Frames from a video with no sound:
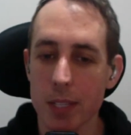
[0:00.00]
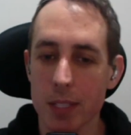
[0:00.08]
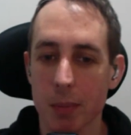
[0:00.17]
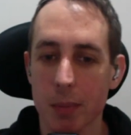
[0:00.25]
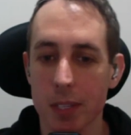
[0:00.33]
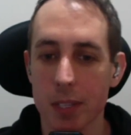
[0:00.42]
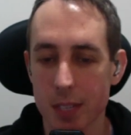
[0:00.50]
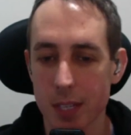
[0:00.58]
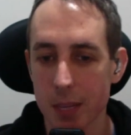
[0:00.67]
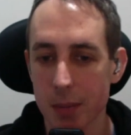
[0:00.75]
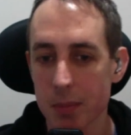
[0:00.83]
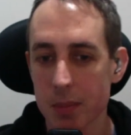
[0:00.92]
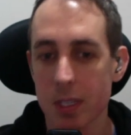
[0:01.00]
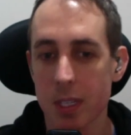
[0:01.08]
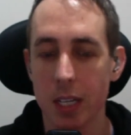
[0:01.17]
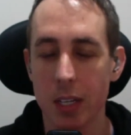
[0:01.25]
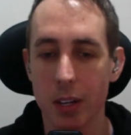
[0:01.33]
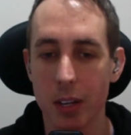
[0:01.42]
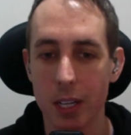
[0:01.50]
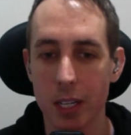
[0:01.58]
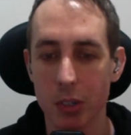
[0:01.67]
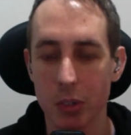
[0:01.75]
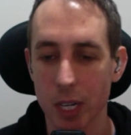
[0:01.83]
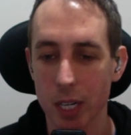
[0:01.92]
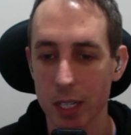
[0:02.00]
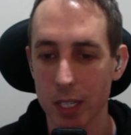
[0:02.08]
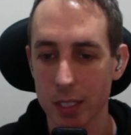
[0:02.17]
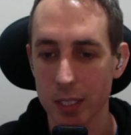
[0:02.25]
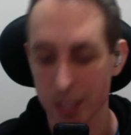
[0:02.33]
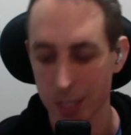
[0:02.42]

sent me the stems, and I created